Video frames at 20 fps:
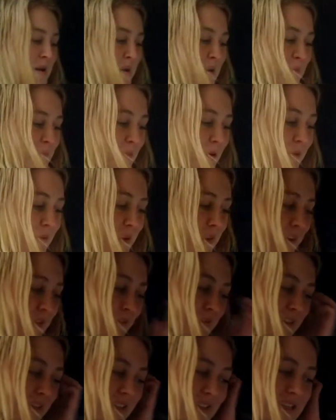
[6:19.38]
But when it
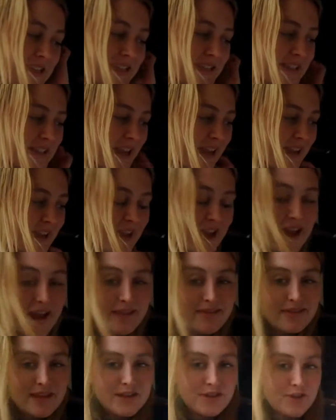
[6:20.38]
really sank
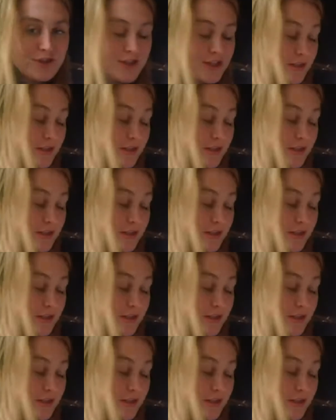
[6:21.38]
in that she